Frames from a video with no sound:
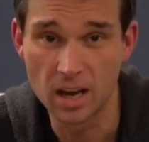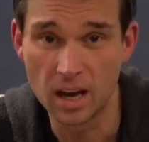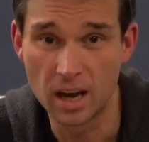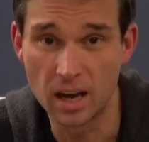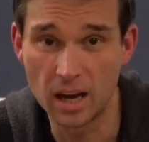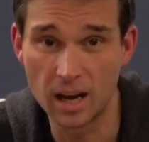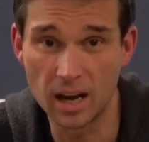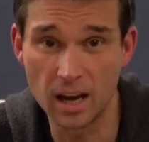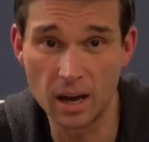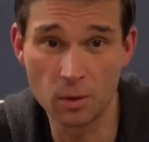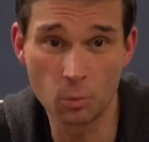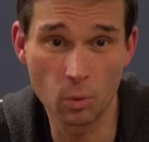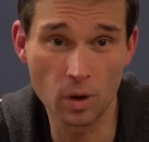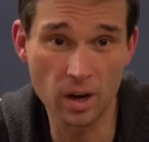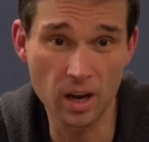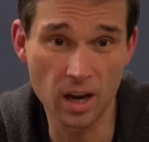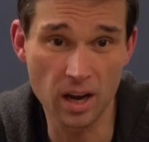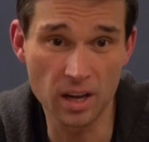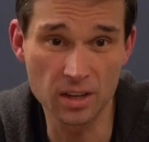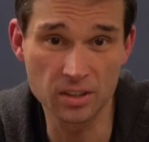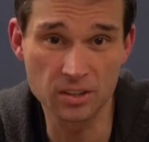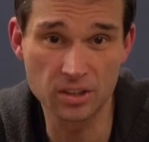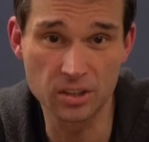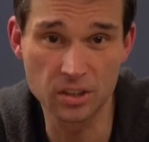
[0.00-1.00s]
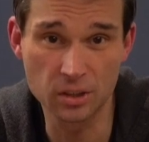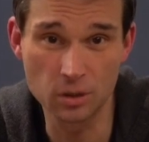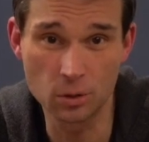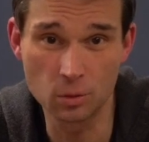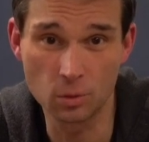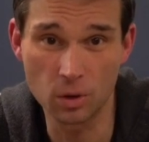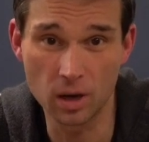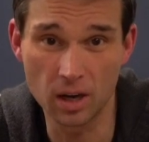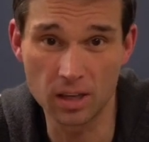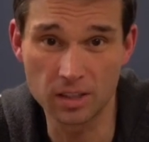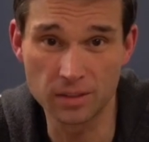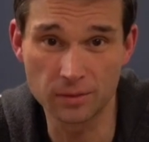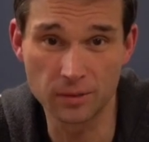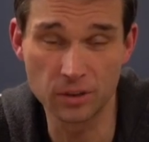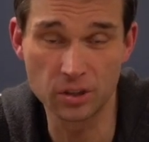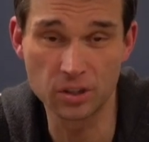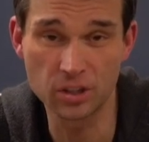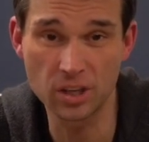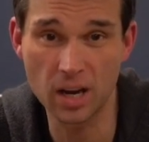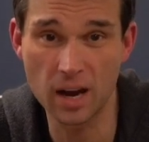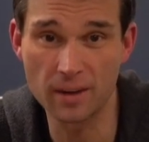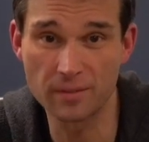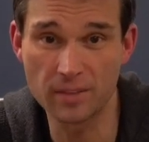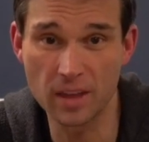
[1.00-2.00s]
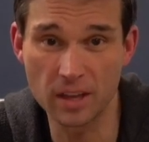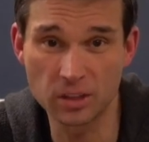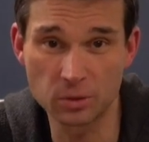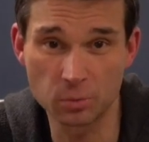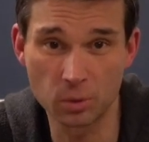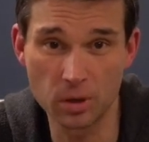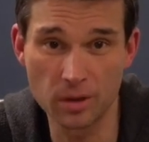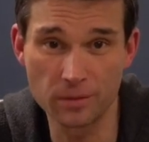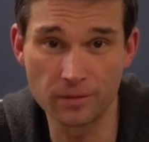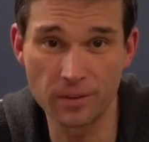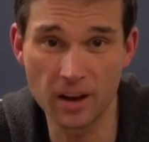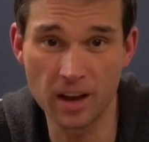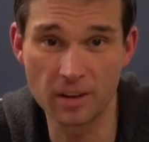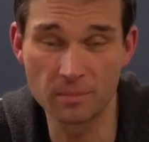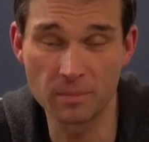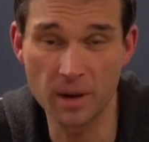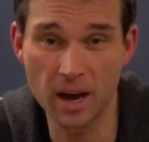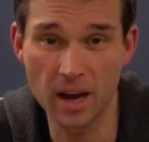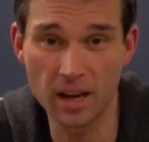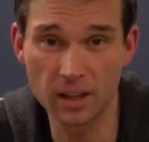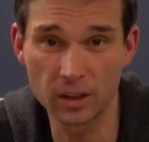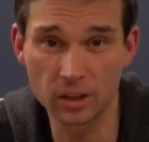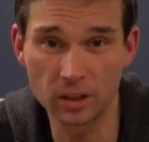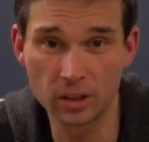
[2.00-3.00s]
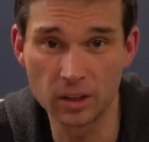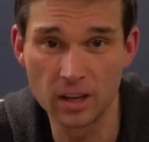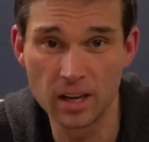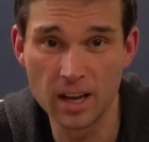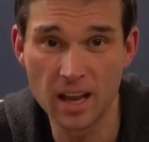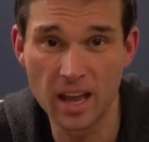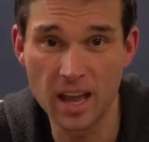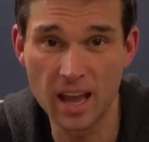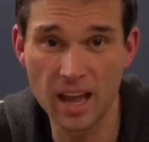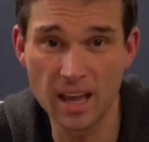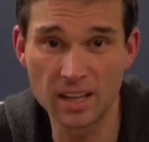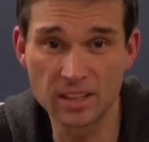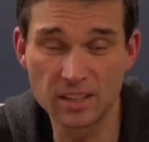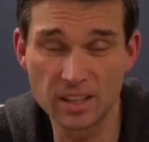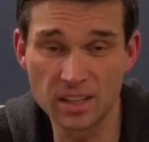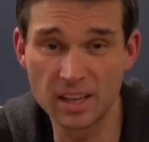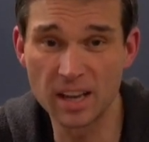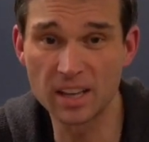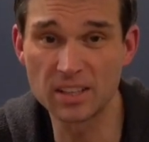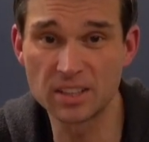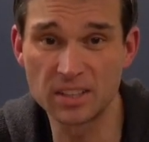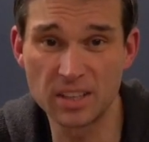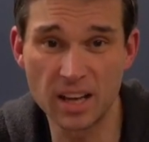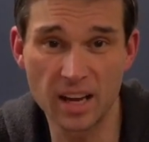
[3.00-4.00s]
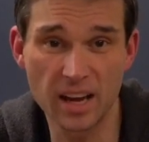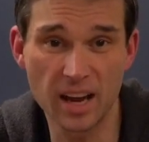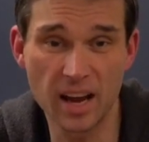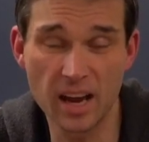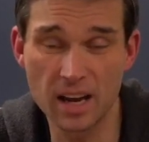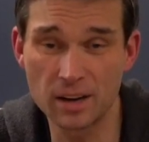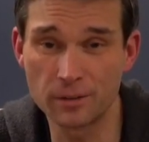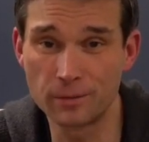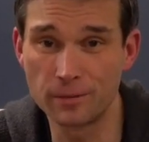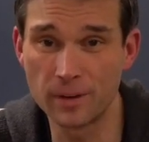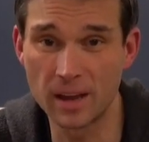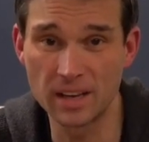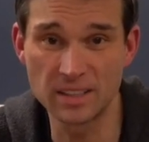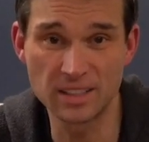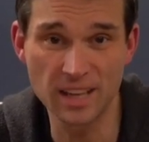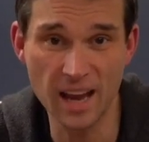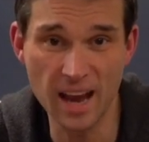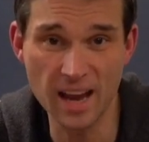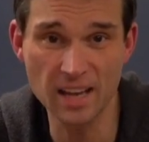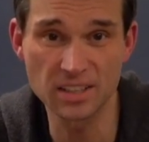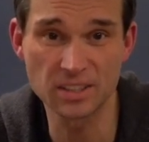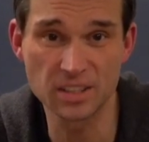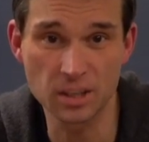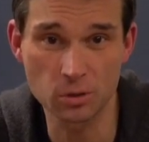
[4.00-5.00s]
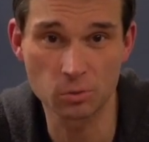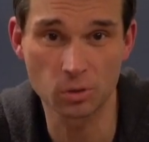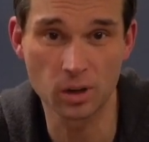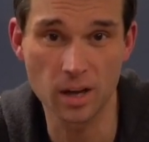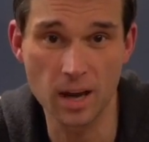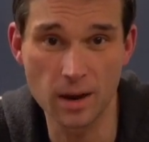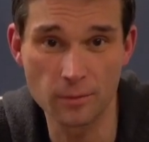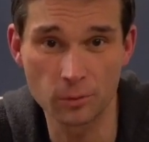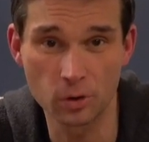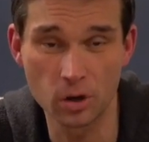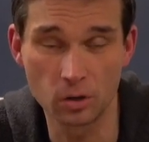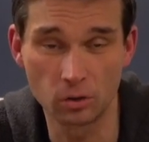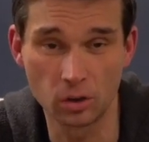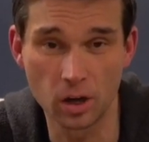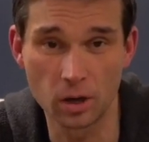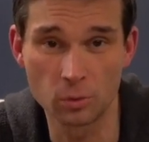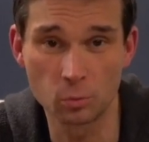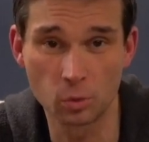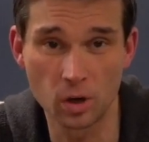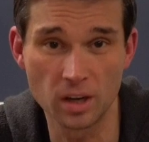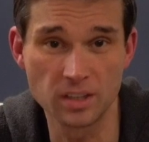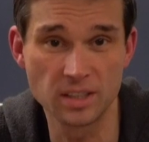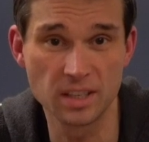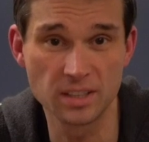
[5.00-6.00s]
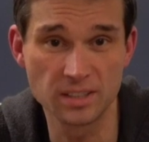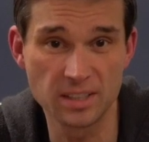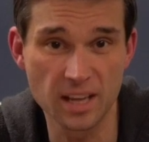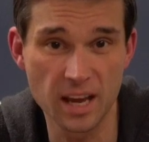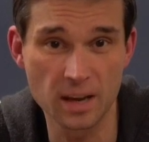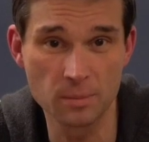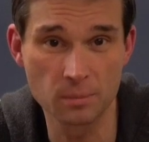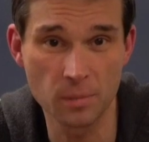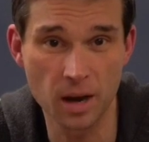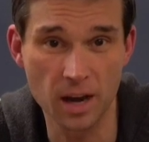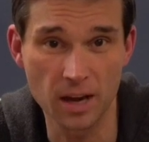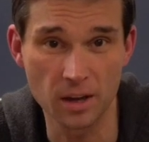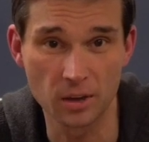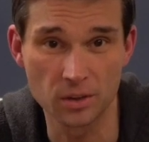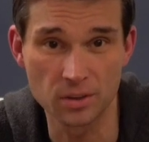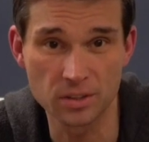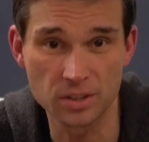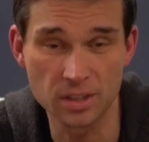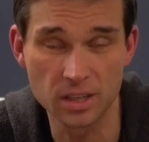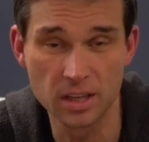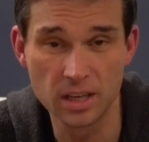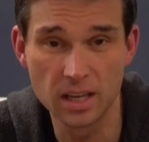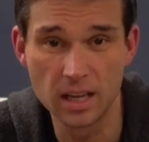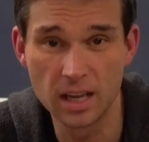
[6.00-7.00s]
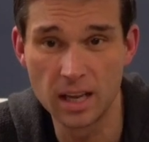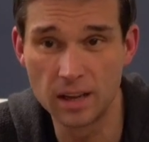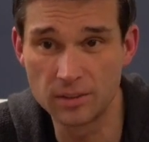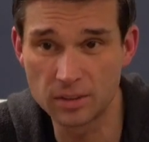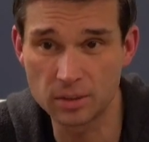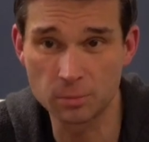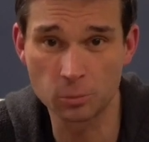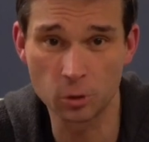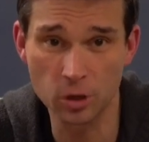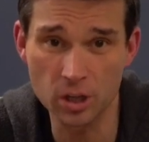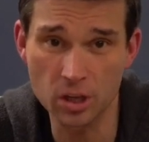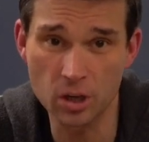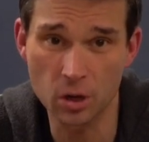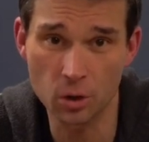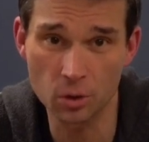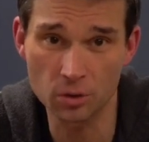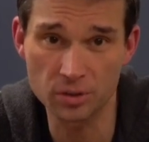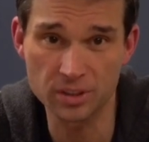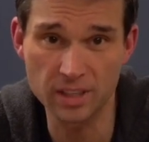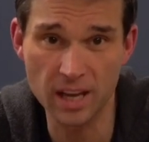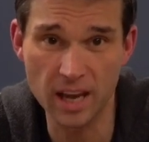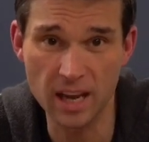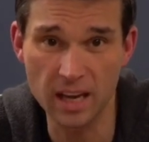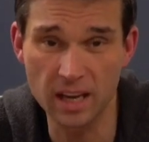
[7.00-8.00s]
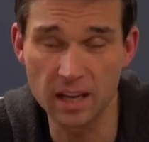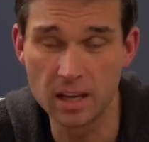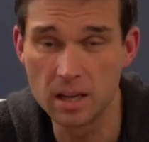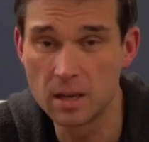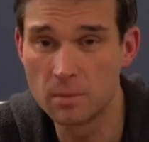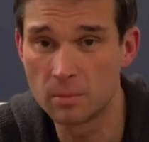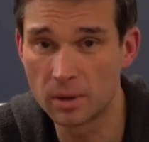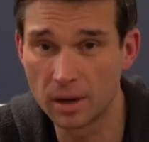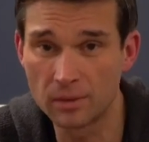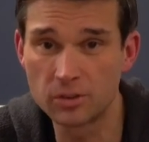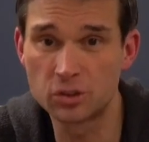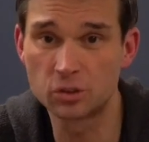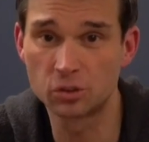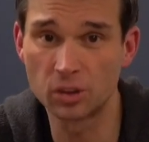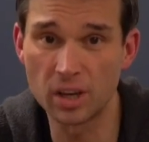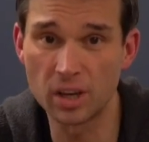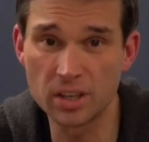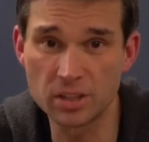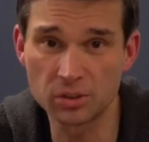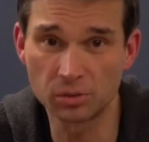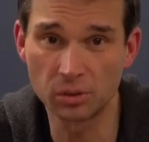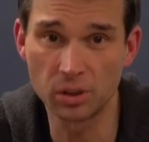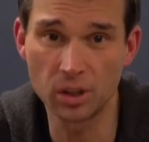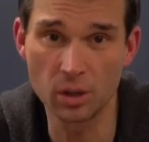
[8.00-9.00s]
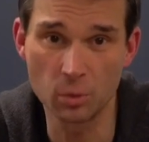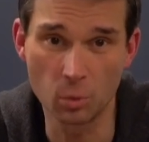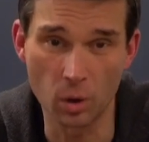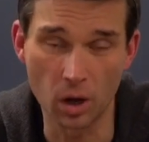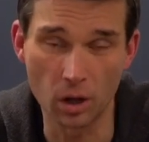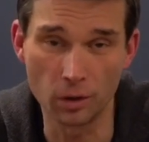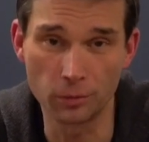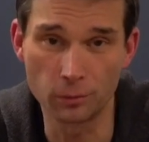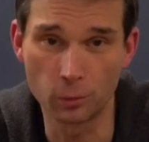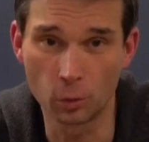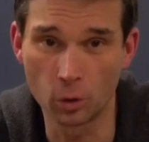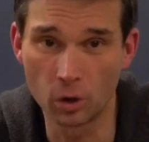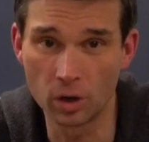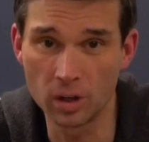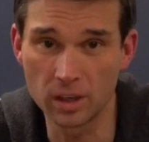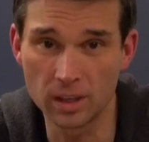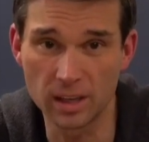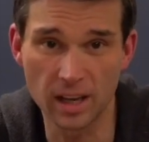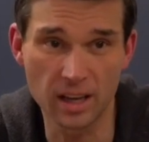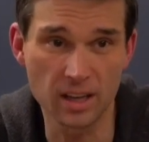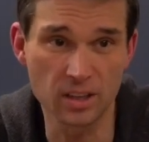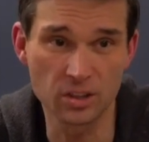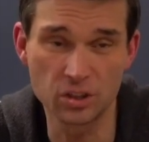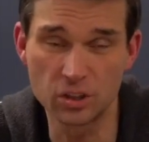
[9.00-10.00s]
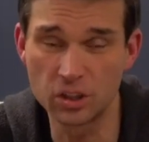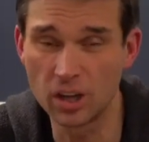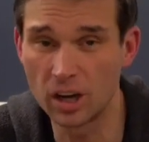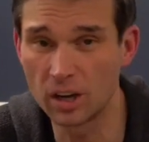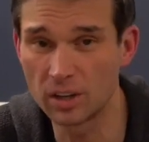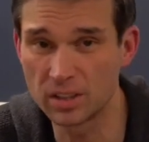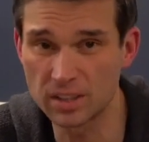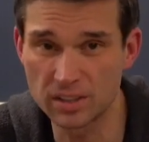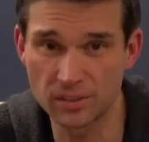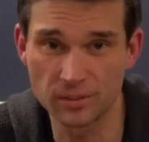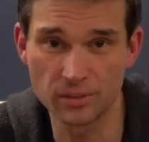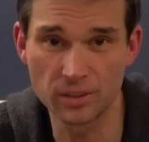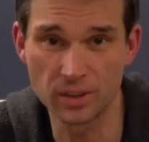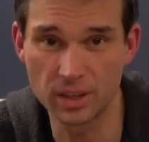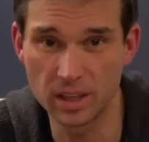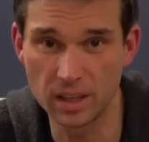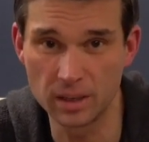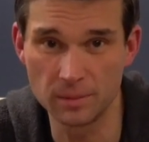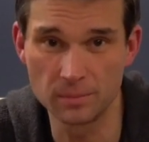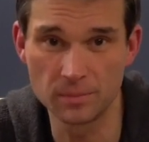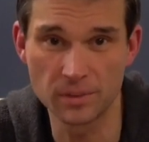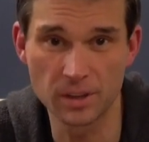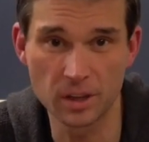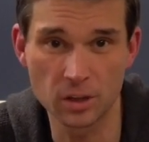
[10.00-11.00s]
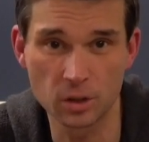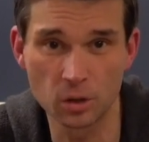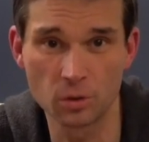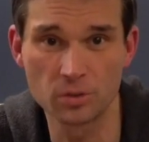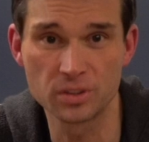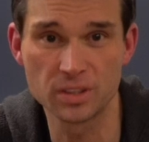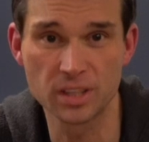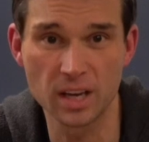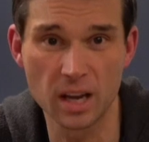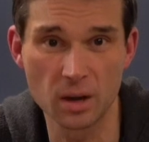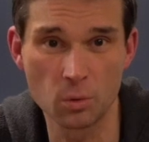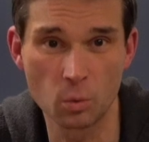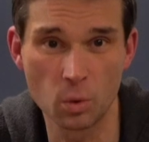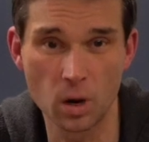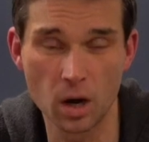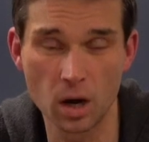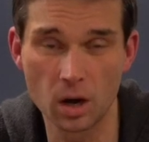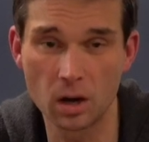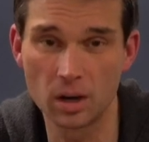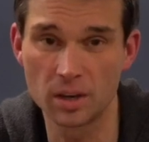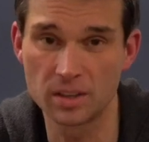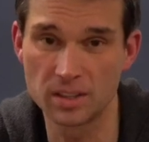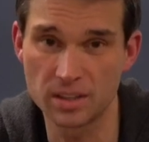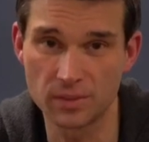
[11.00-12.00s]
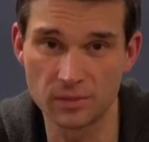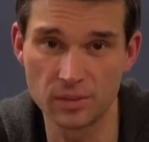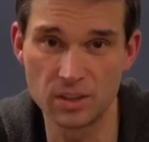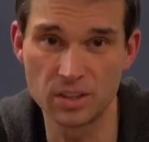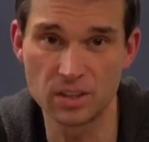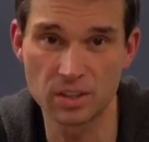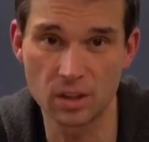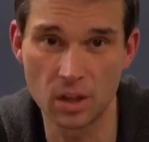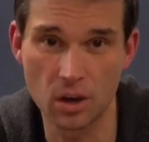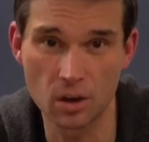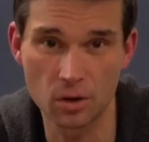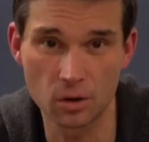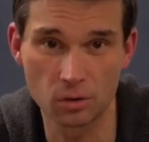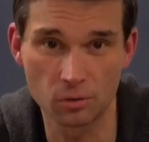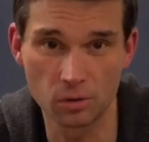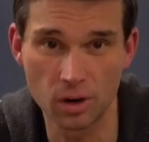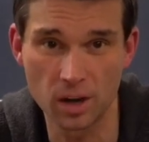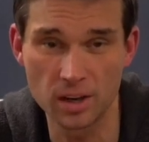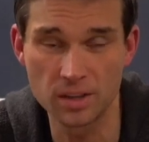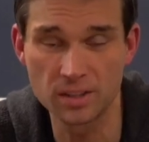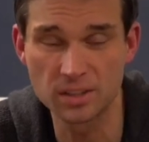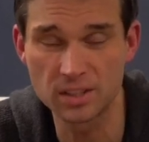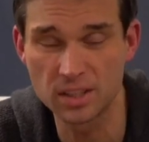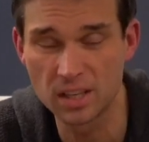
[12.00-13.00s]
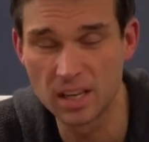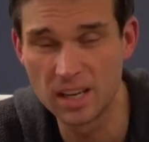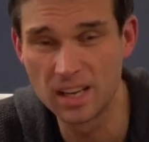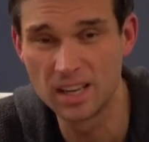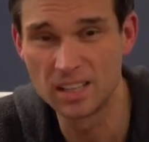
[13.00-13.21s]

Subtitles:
I went on to finishing off that 25 miler, and the next day I had a fantastic recovery run where I did 10 miles. It was a pretty cold day, but I was dressed really well for it, and I can share some of the clothes that I wear on some of these longer runs.